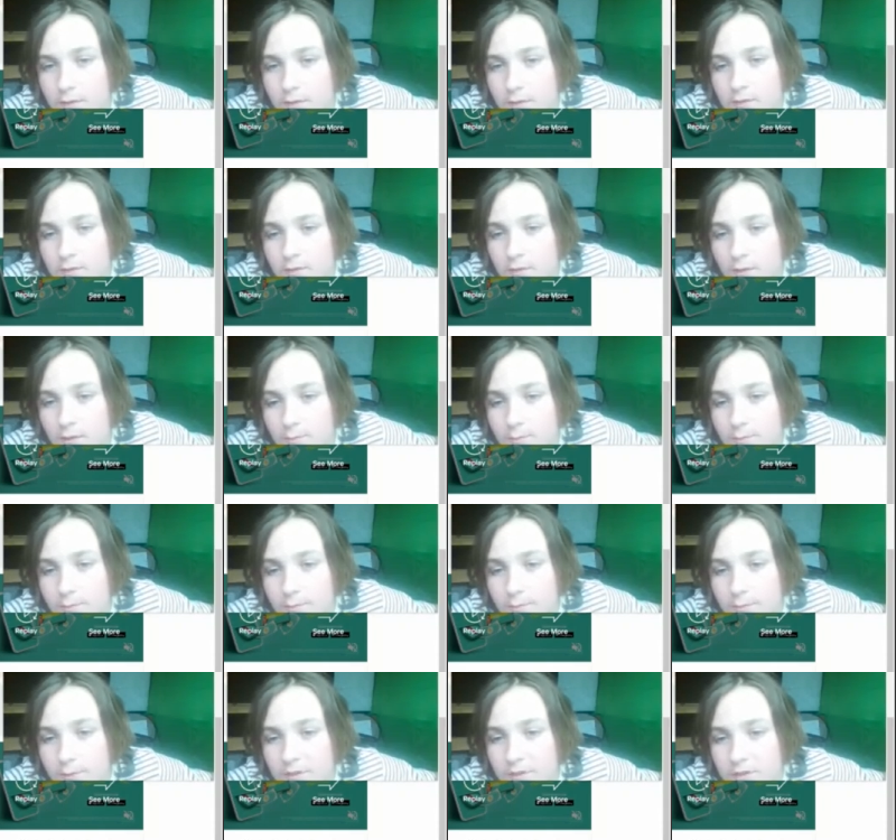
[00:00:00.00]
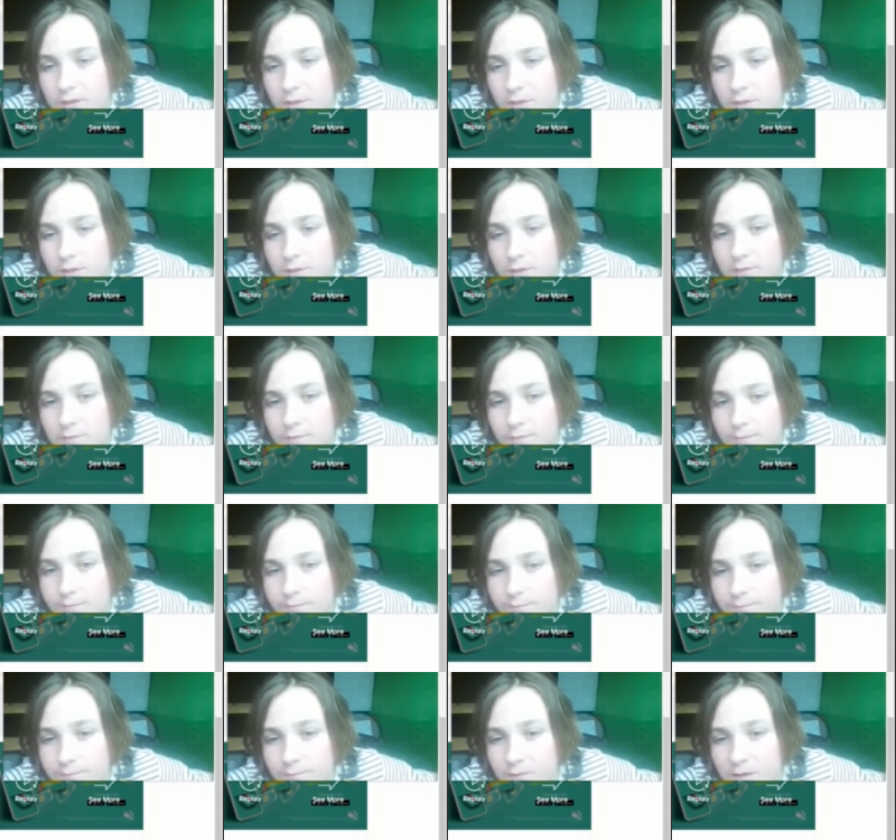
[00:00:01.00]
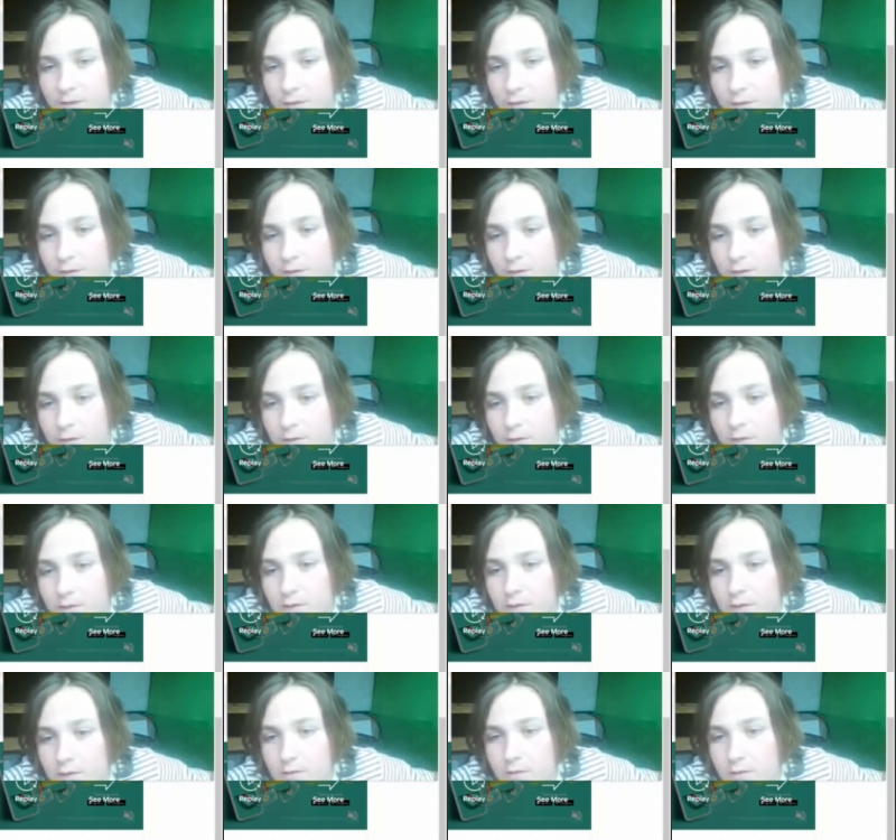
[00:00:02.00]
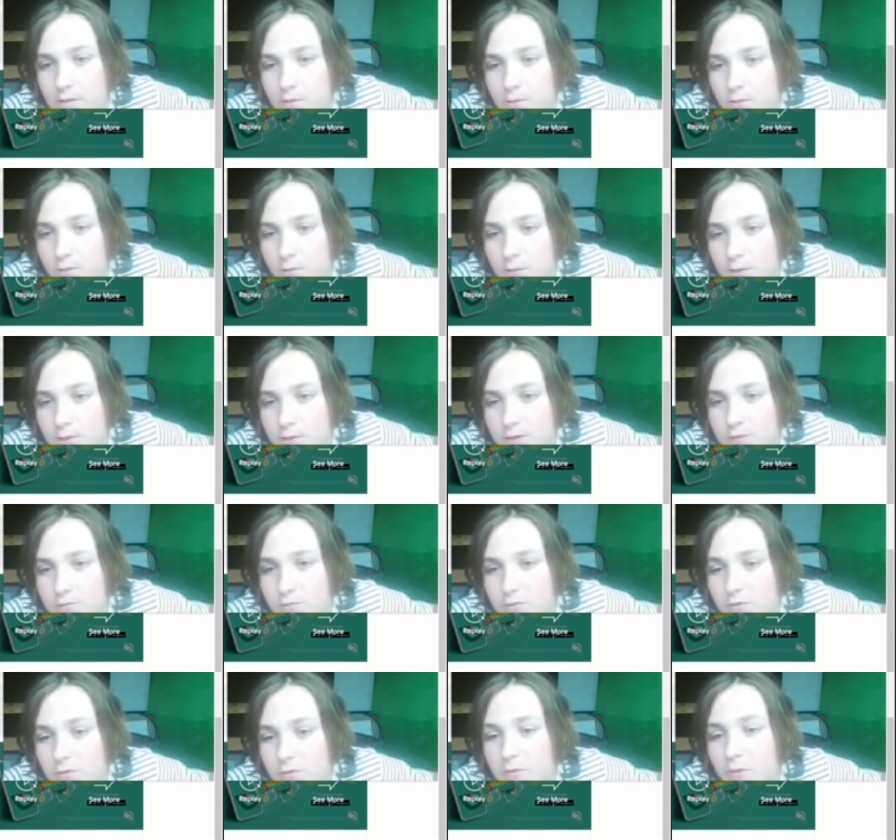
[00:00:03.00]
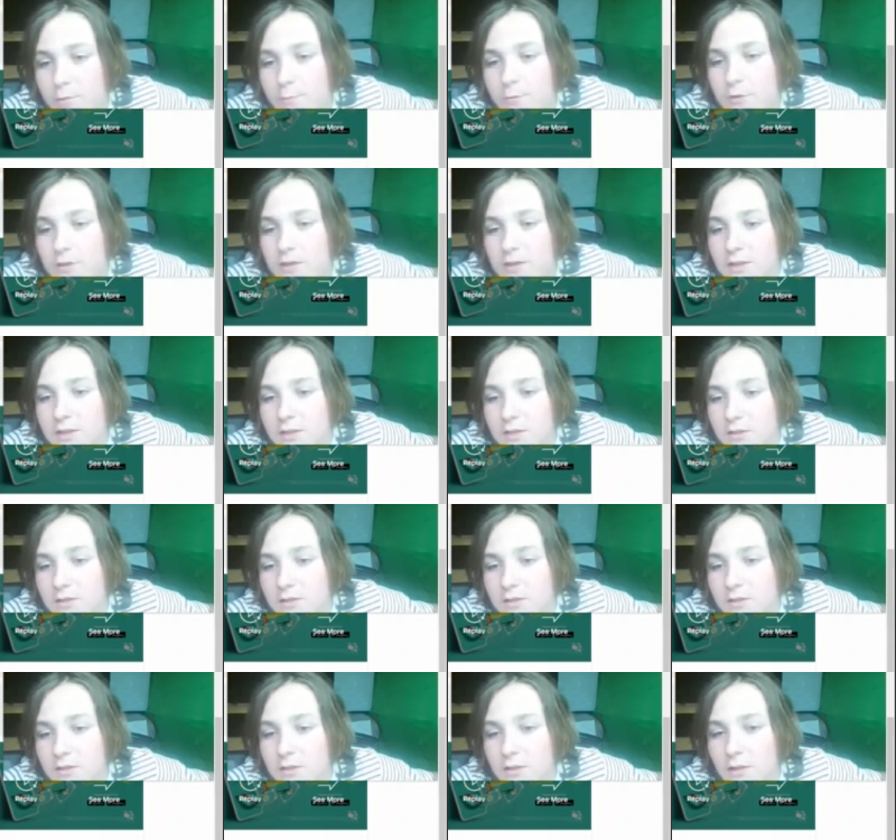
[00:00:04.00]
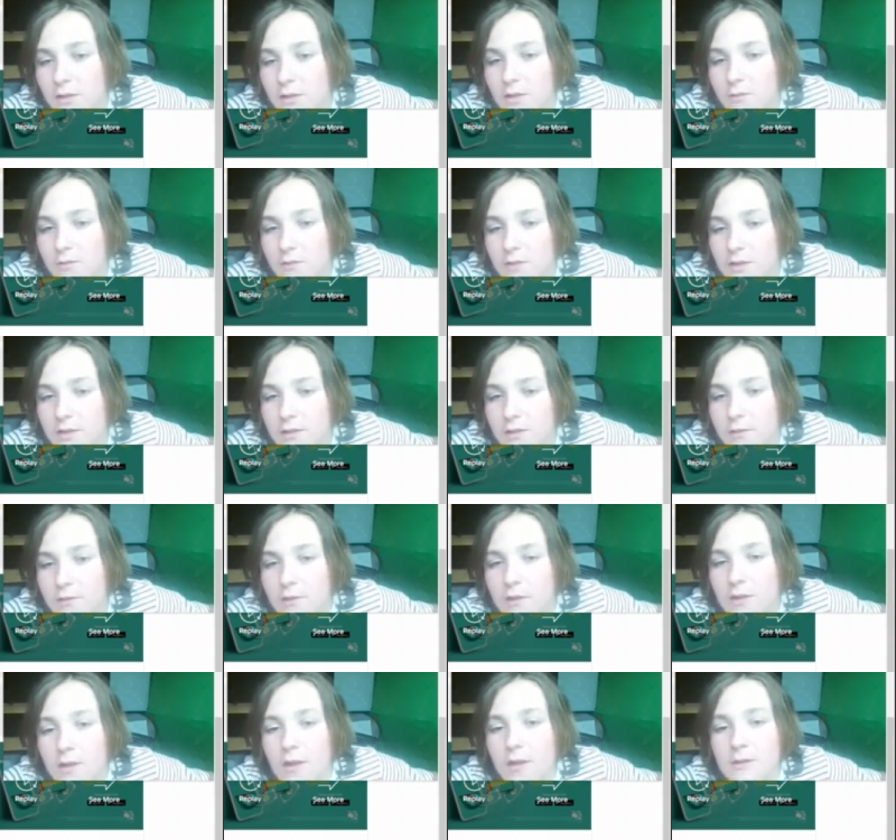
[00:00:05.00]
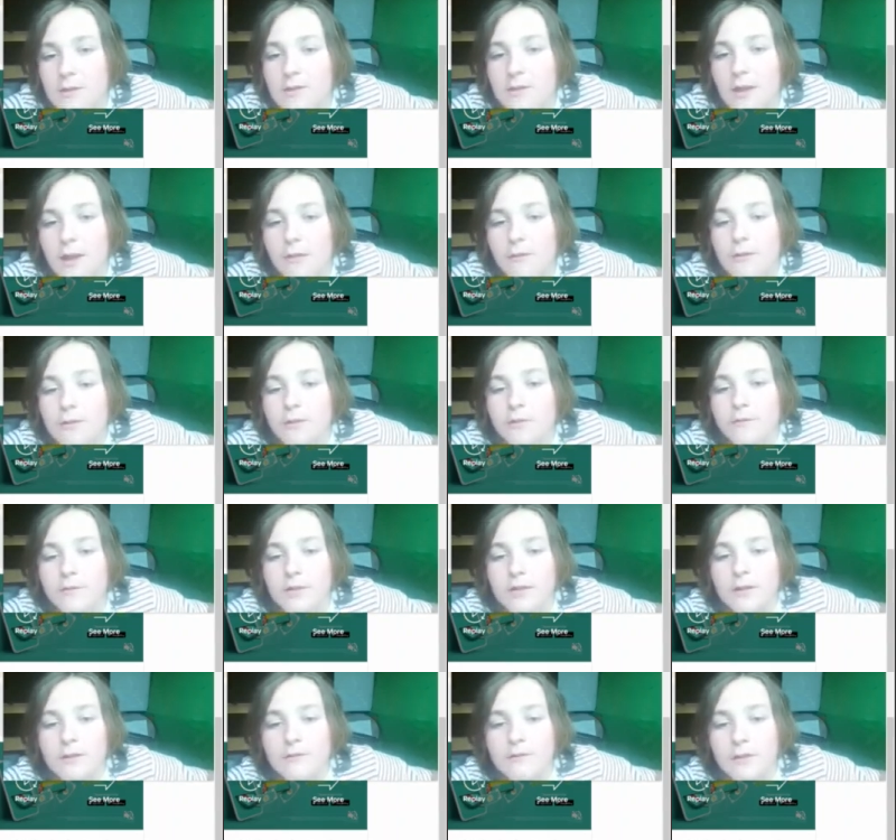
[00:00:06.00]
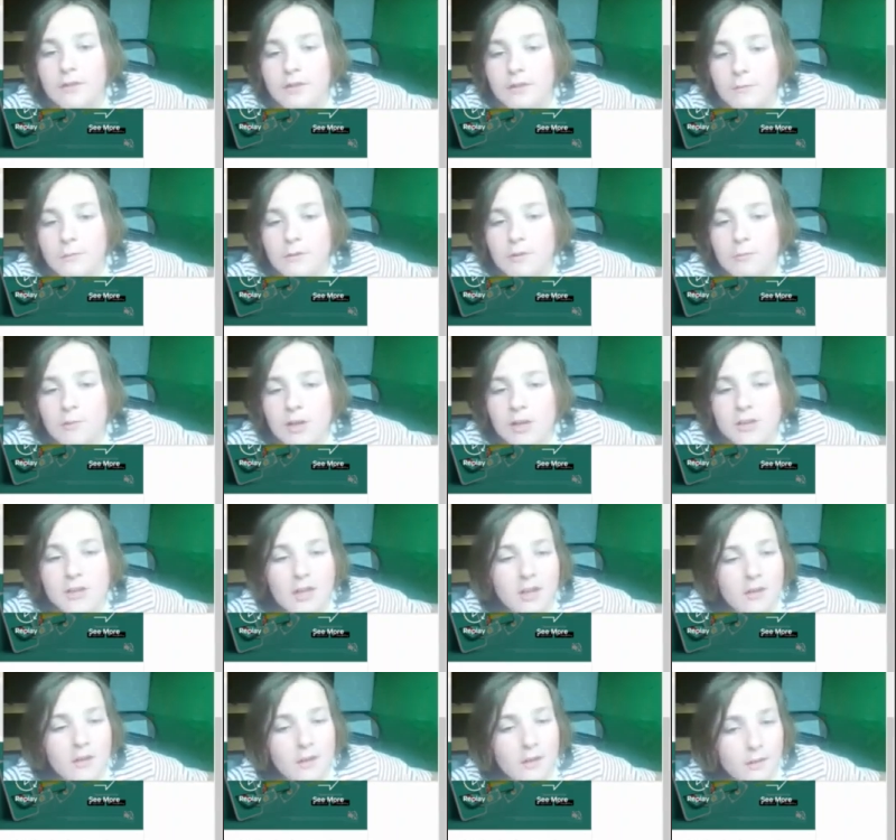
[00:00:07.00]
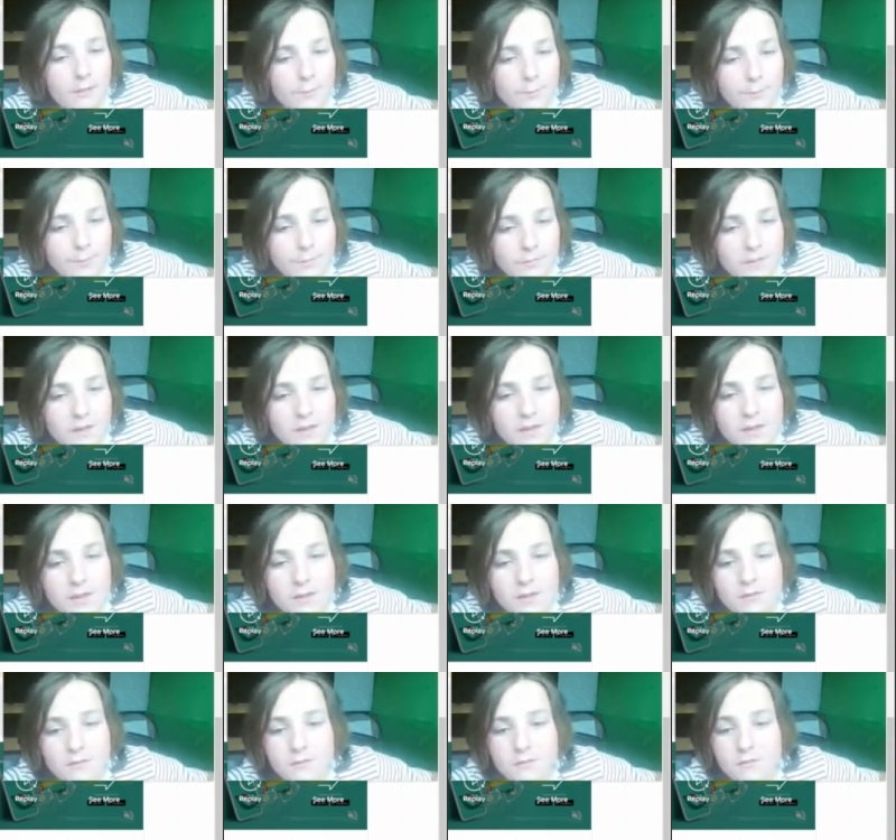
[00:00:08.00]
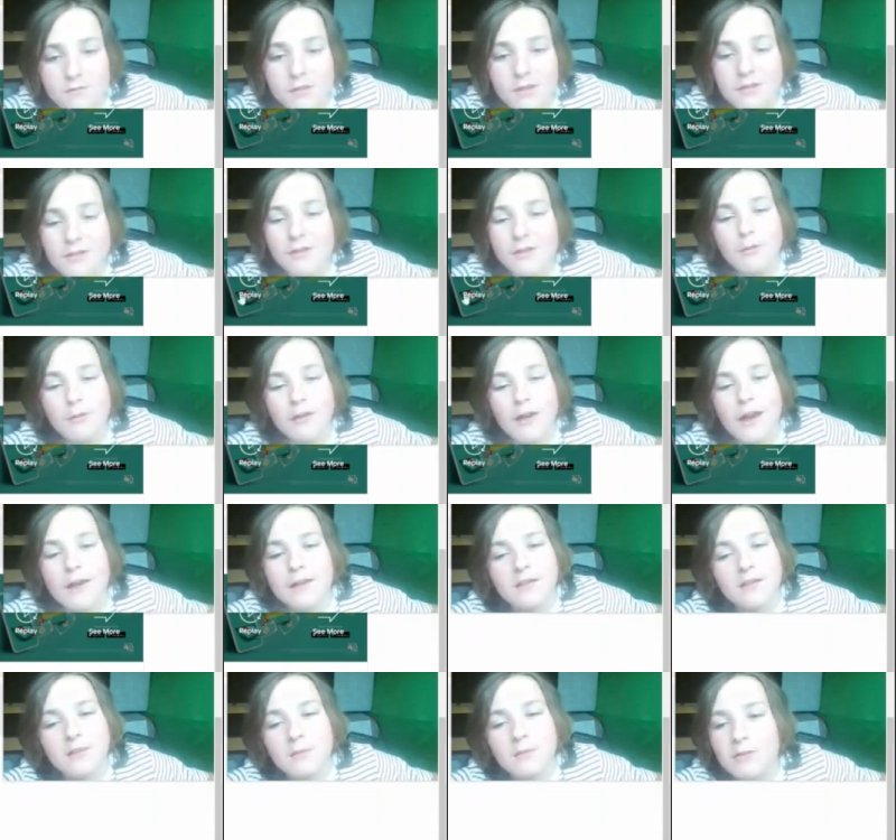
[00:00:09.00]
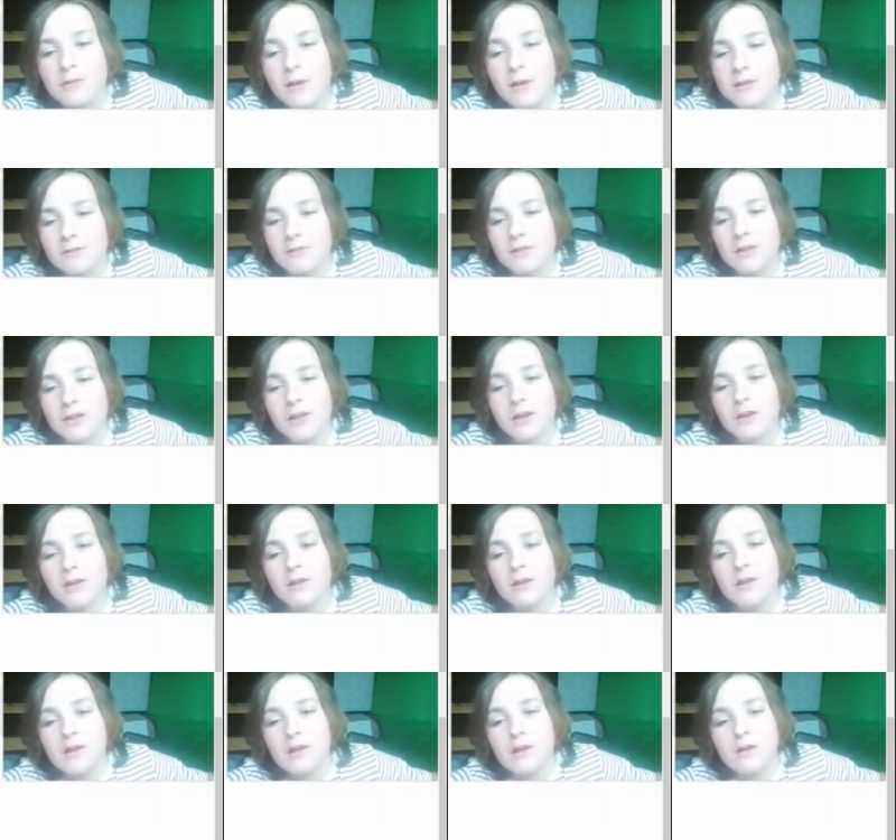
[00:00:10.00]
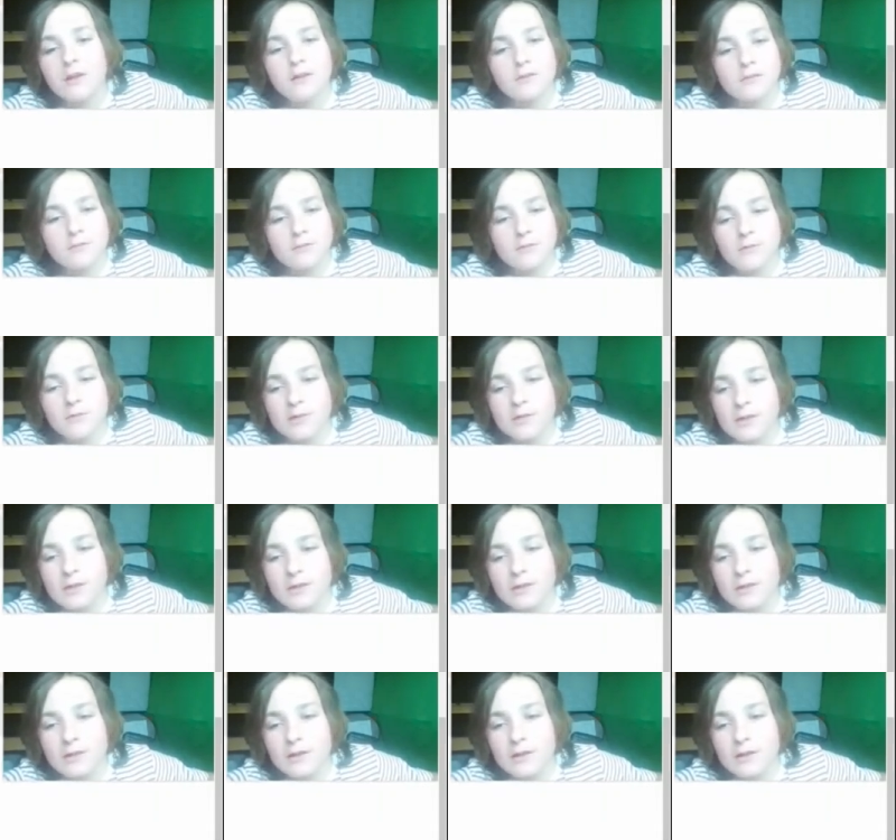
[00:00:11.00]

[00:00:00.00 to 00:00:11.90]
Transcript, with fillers: you got Michigan, and Illinois. These ones are all pretty easy, right here. And you got, like, over here, like, the Midwest, um, there, there's nothing going on in the Midwest right there. I'll give you a hint.